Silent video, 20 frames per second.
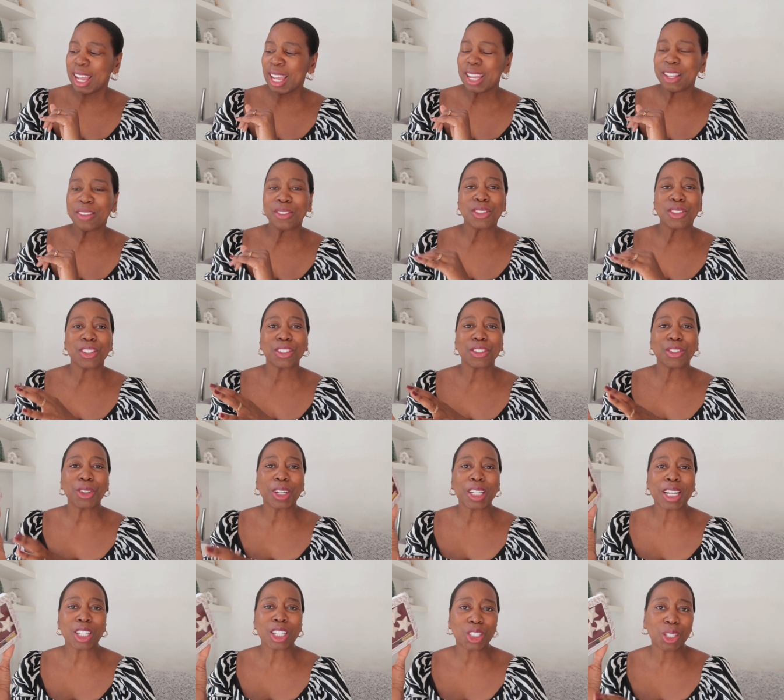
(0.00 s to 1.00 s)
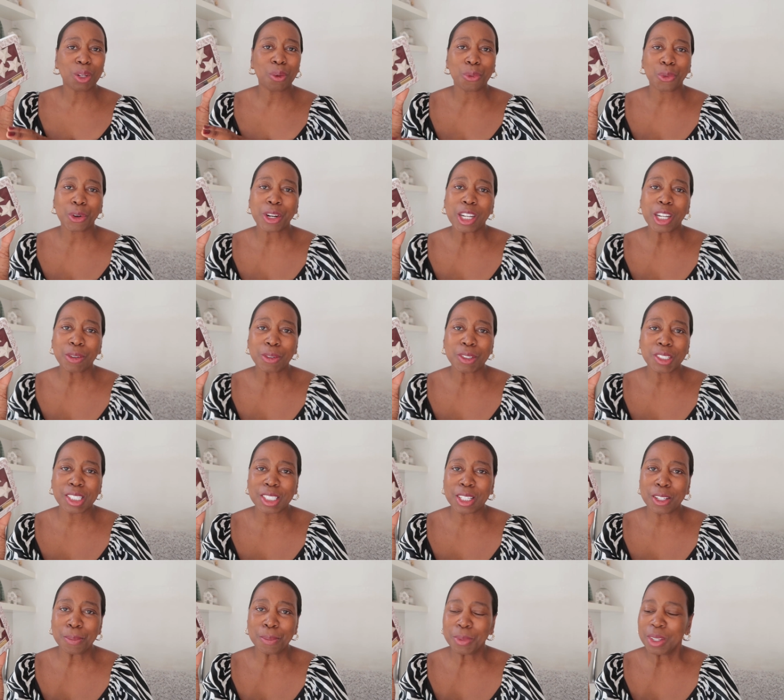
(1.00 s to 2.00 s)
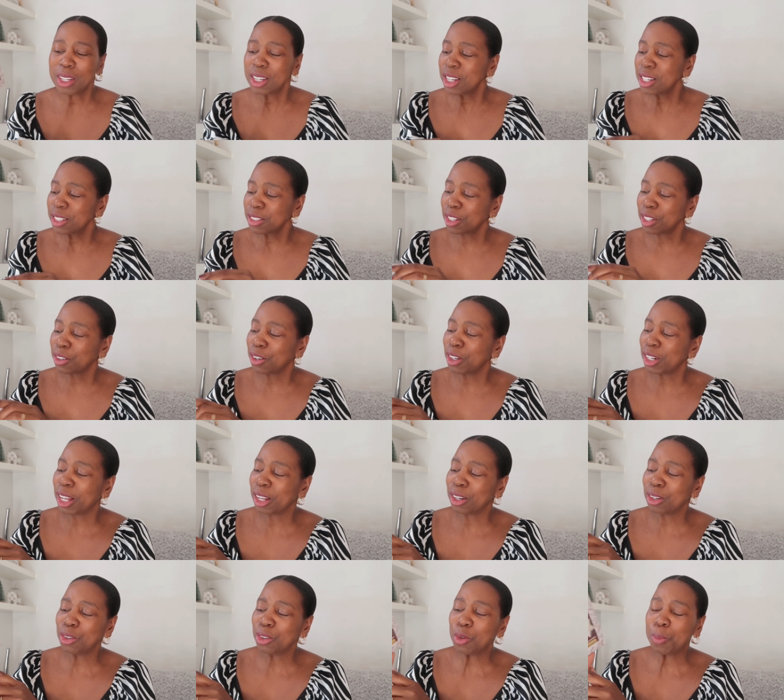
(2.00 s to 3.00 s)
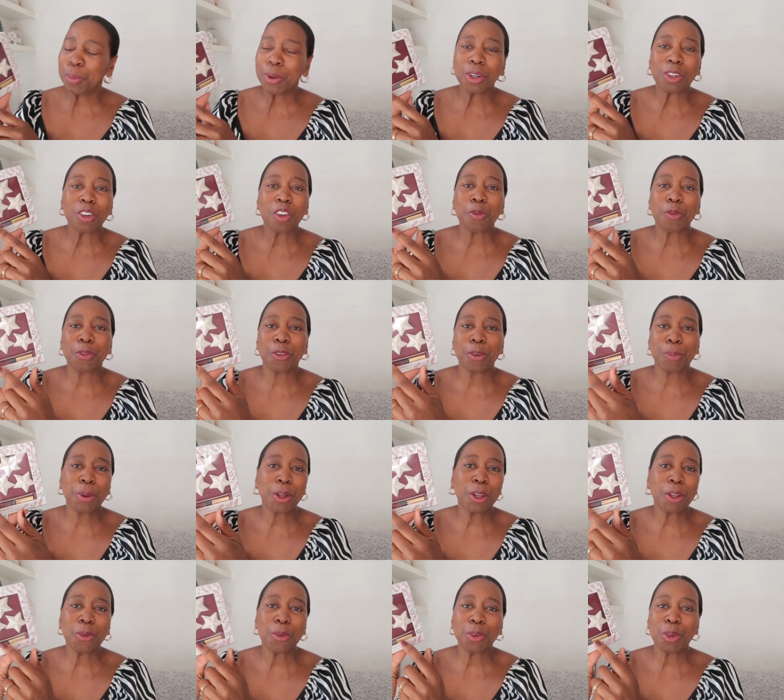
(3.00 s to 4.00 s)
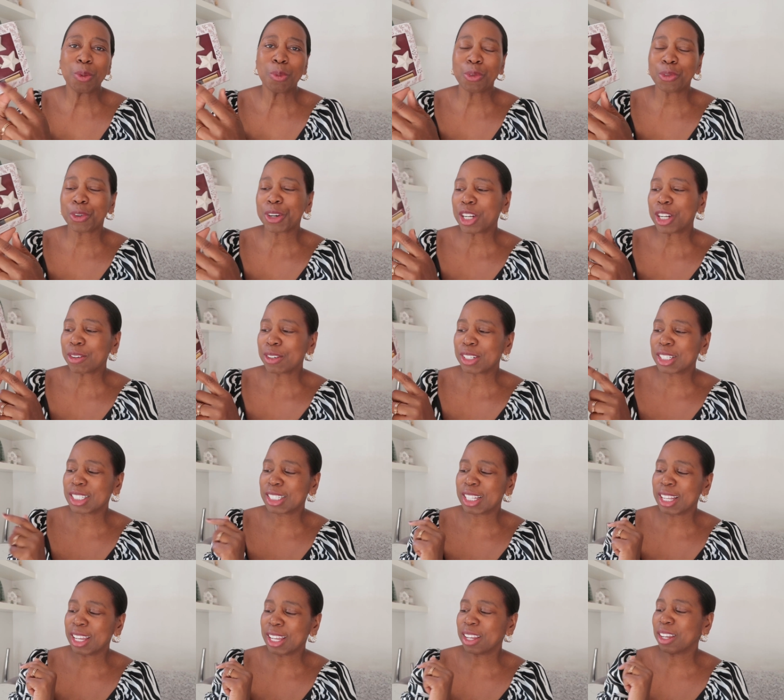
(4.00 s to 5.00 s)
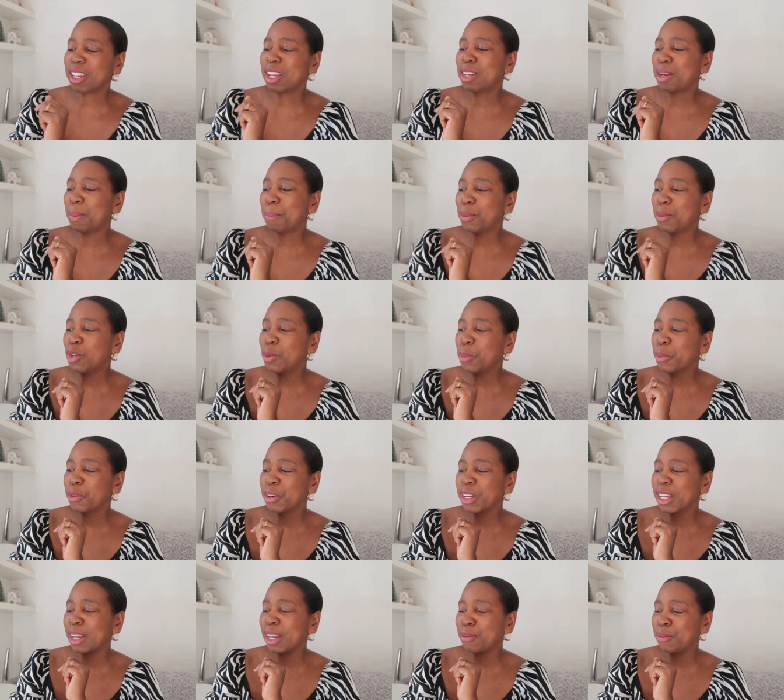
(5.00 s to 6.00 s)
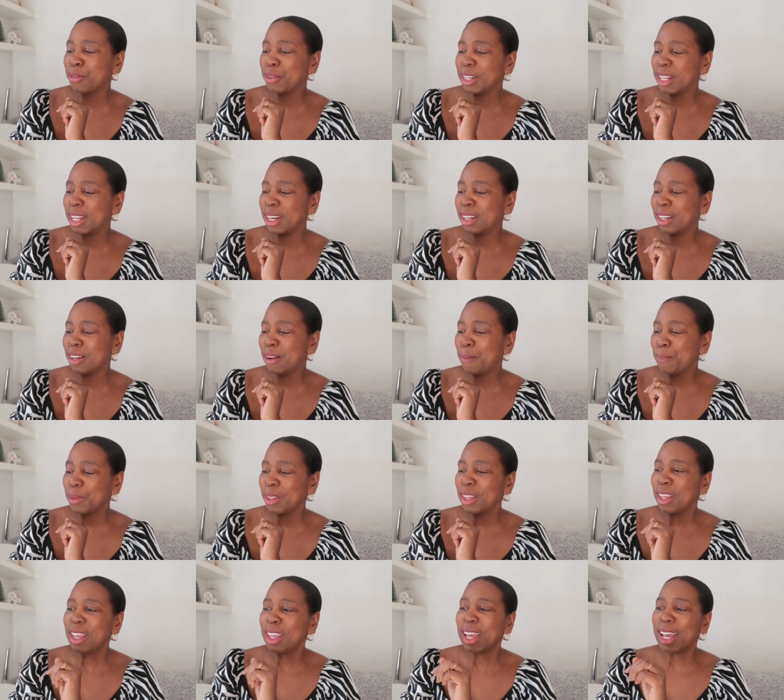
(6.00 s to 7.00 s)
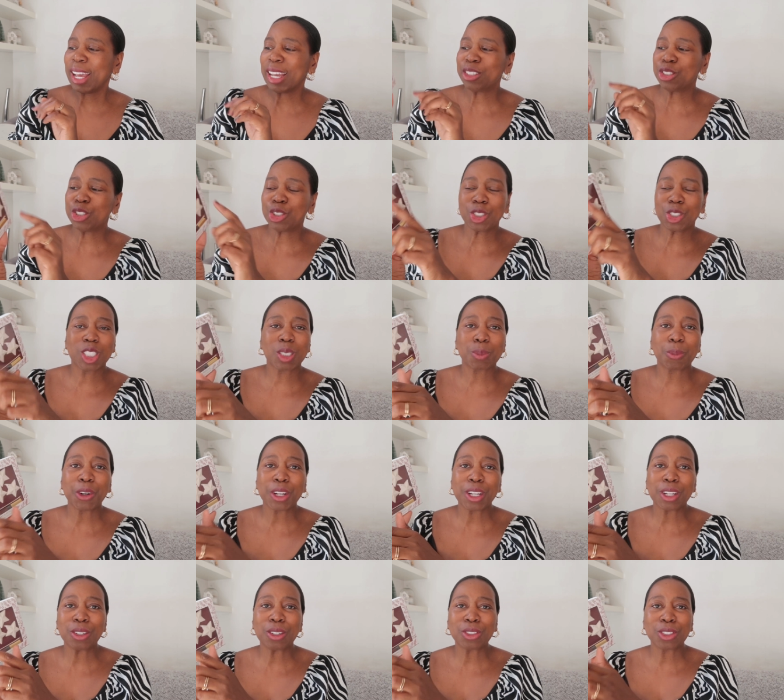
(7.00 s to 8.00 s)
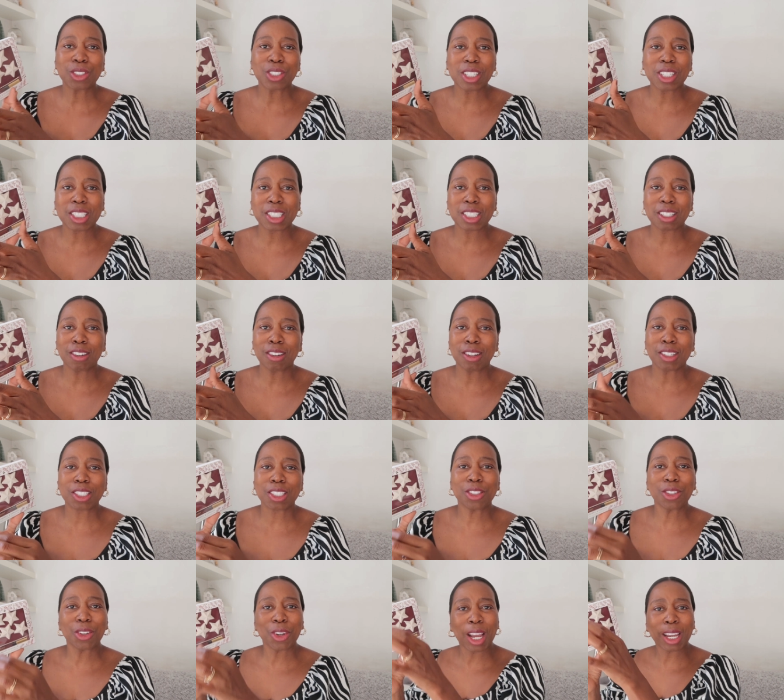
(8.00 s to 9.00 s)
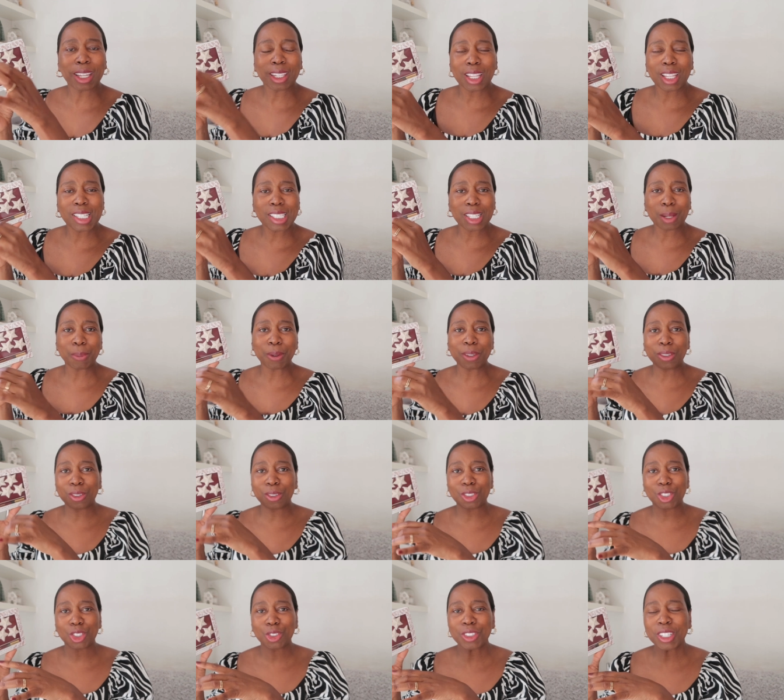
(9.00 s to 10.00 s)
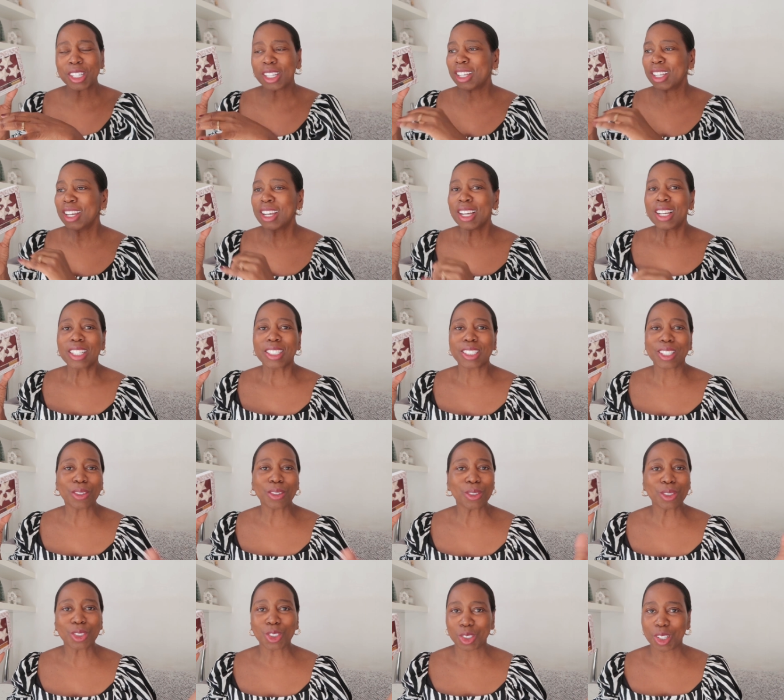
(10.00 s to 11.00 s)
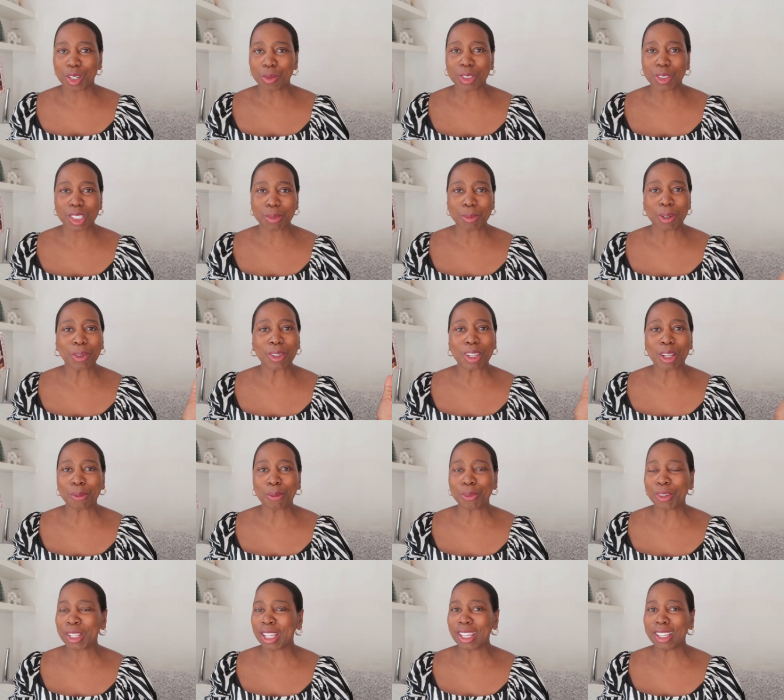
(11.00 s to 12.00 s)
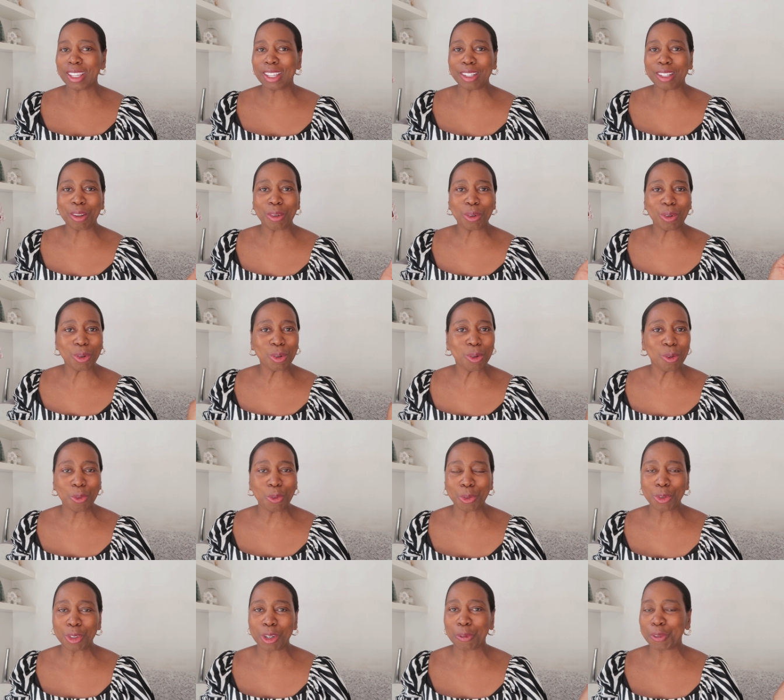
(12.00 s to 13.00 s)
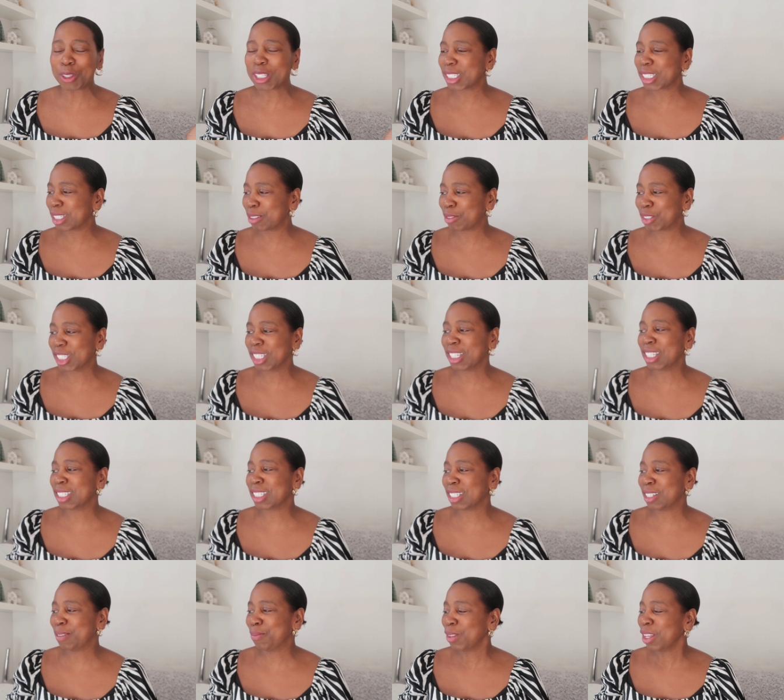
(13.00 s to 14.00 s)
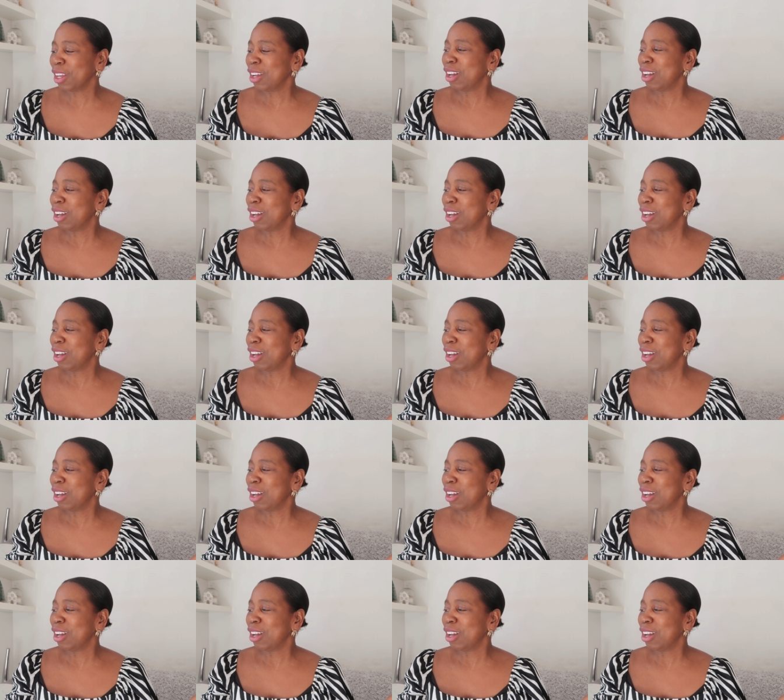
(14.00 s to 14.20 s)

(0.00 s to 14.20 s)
and you can actually fragrance them. So they've got like a little bottle of perfume fragrance there in the mulberry and vanilla and you just spray it onto the stars and you hang these up in your tree so your tree will smell lovely you know all through the festive season